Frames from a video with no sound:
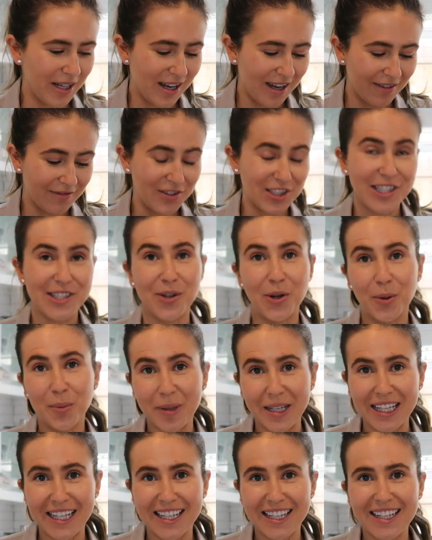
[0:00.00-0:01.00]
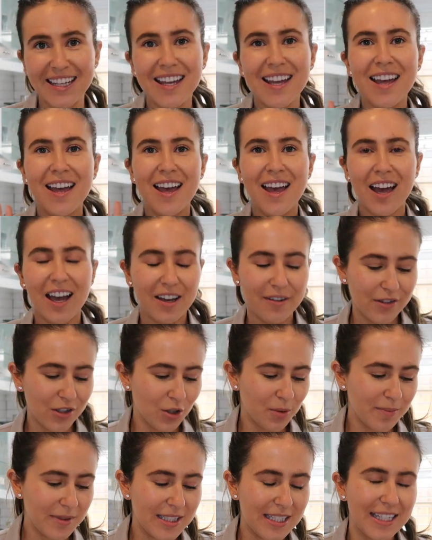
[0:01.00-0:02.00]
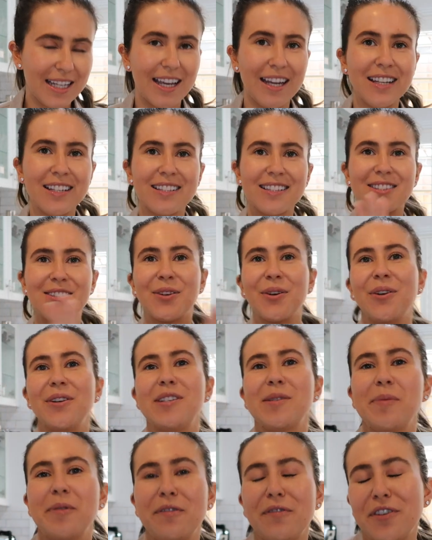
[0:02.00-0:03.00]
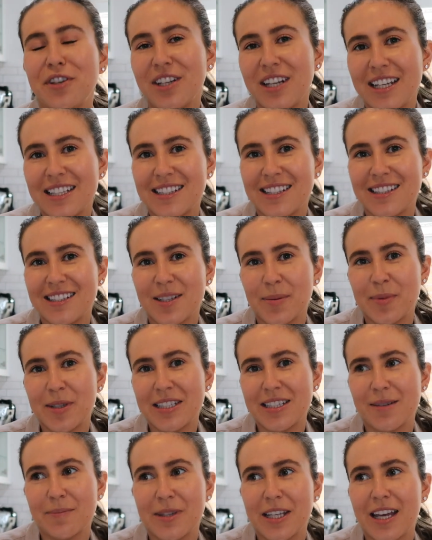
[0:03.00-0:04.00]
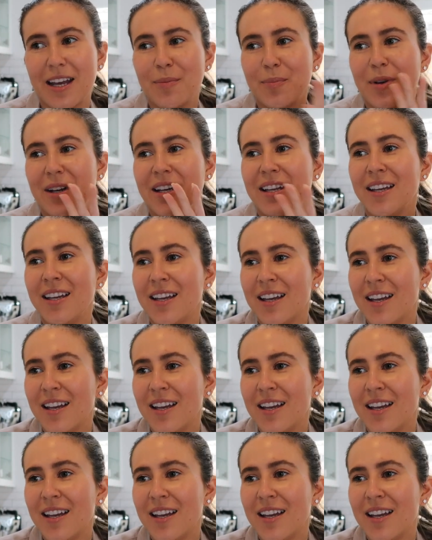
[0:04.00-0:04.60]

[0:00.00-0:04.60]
I'm just opening it, haven't opened it yet. So it's been a few days since I picked up the camera.